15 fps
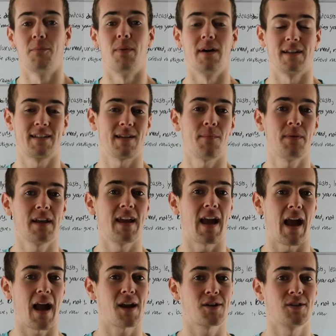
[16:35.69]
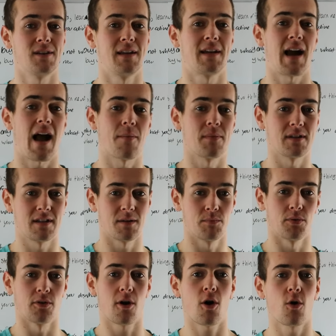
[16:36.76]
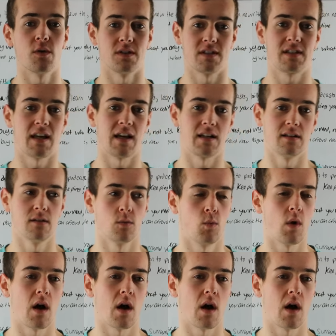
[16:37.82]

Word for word: But somebody actually commented below and said,